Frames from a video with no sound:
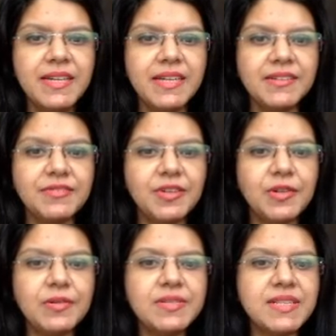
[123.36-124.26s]
it would
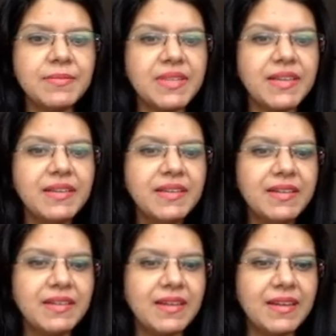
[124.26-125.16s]
look something
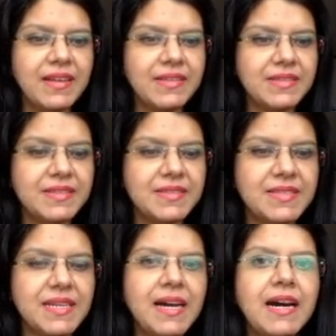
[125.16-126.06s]
like
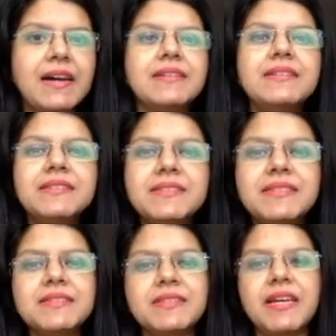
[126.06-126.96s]
this. Our
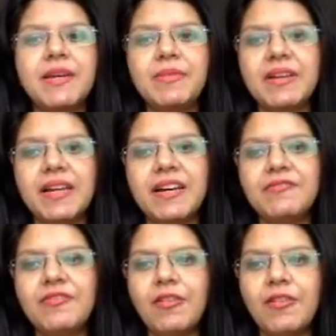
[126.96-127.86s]
distance time graph
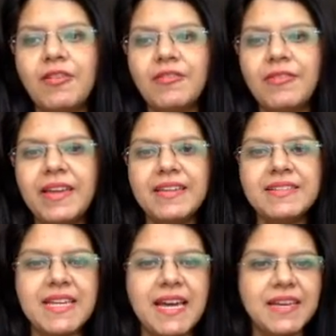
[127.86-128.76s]

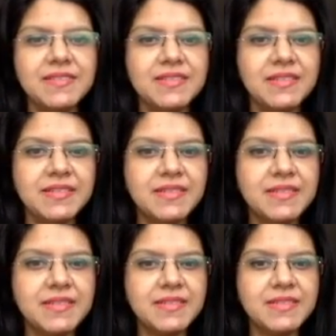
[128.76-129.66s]
always has the
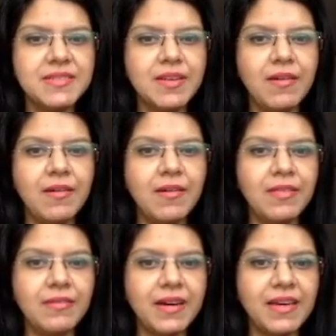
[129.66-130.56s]
distance on the
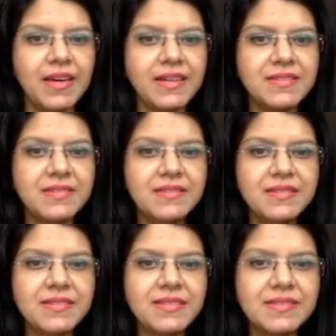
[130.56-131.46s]

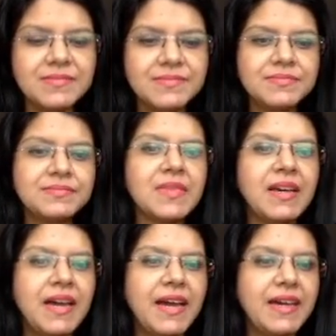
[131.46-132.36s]
y-axis
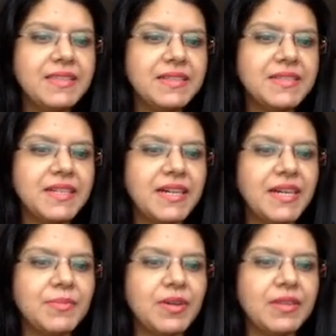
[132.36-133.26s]
and the
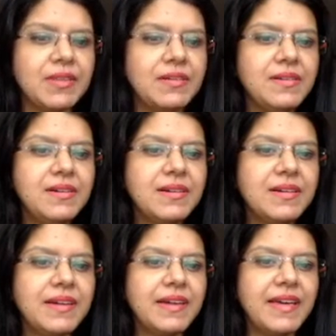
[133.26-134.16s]
time on the
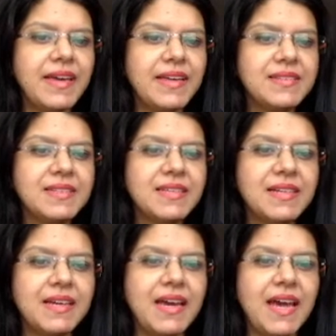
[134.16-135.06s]

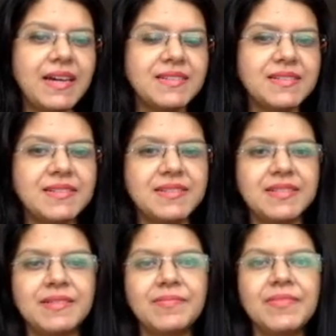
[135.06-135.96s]

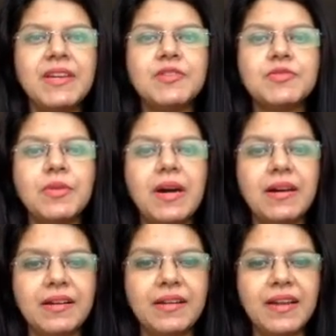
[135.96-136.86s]
x-axis. So
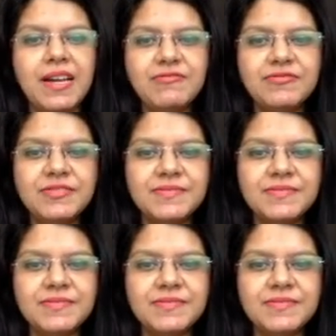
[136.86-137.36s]
our graph